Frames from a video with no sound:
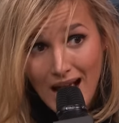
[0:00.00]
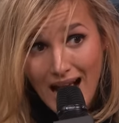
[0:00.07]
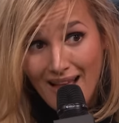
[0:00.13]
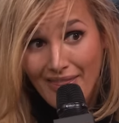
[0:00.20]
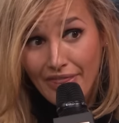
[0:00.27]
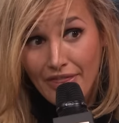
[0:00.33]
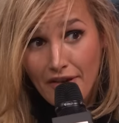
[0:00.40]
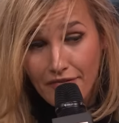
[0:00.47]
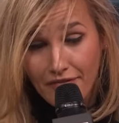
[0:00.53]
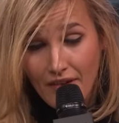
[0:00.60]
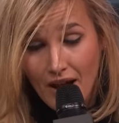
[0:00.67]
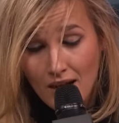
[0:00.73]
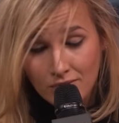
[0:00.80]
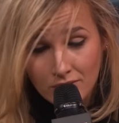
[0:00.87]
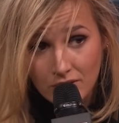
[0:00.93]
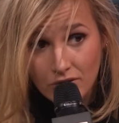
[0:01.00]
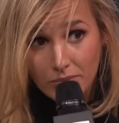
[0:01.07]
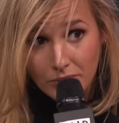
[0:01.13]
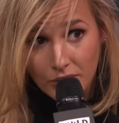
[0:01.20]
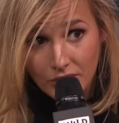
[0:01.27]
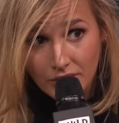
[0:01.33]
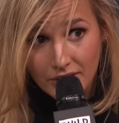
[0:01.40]
And they found the
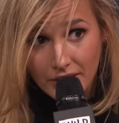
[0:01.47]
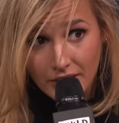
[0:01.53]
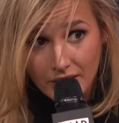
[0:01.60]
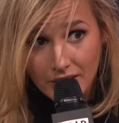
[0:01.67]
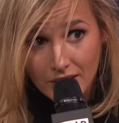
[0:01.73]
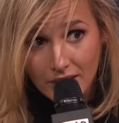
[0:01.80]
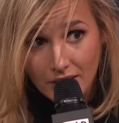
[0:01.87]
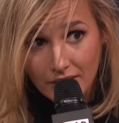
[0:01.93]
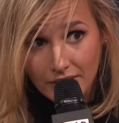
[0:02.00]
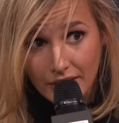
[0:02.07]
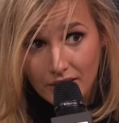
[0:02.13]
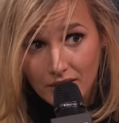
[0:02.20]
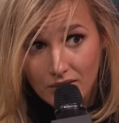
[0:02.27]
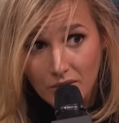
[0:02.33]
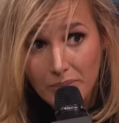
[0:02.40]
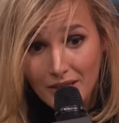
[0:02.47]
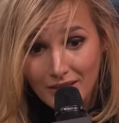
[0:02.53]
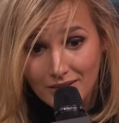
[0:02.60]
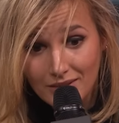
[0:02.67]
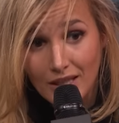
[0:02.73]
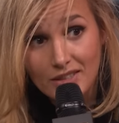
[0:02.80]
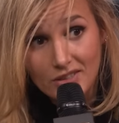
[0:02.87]
music that is
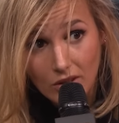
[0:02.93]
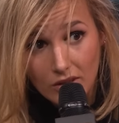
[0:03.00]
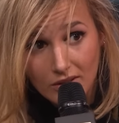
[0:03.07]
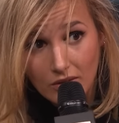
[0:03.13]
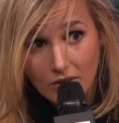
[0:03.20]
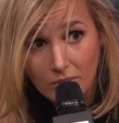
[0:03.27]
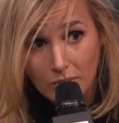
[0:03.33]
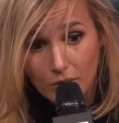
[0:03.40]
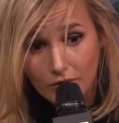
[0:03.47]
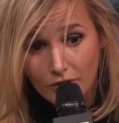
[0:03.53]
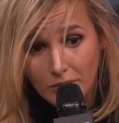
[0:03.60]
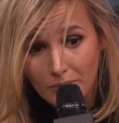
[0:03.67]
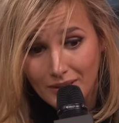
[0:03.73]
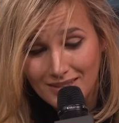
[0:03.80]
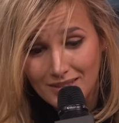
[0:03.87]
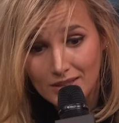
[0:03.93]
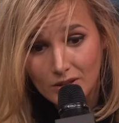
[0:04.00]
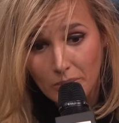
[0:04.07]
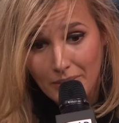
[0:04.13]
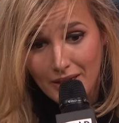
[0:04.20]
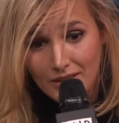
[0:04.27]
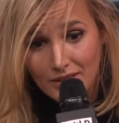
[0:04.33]
amazing, that's not in the movie, but it's
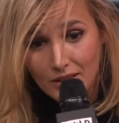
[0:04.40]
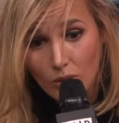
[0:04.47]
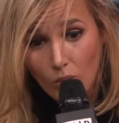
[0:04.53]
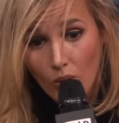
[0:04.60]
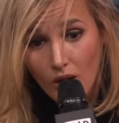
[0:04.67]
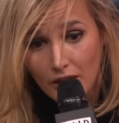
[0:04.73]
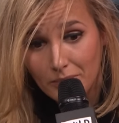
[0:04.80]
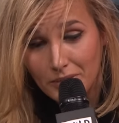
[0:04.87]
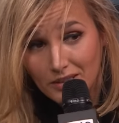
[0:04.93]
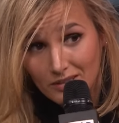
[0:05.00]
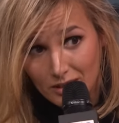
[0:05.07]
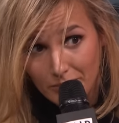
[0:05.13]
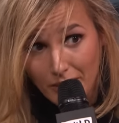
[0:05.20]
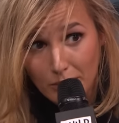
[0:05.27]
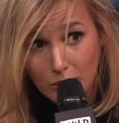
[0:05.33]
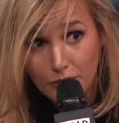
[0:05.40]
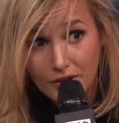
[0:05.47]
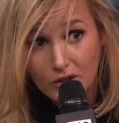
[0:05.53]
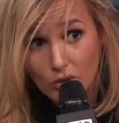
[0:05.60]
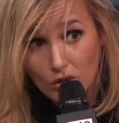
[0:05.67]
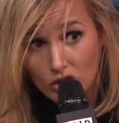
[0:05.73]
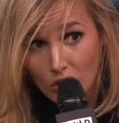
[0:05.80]
amazing why? Because in my movie,
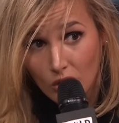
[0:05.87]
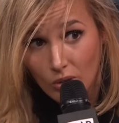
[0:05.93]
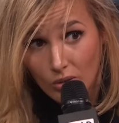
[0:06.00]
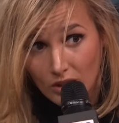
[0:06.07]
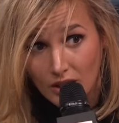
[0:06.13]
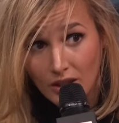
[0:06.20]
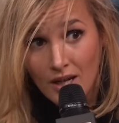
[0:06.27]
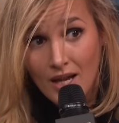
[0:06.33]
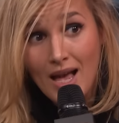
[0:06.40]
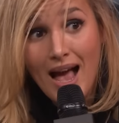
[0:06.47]
the score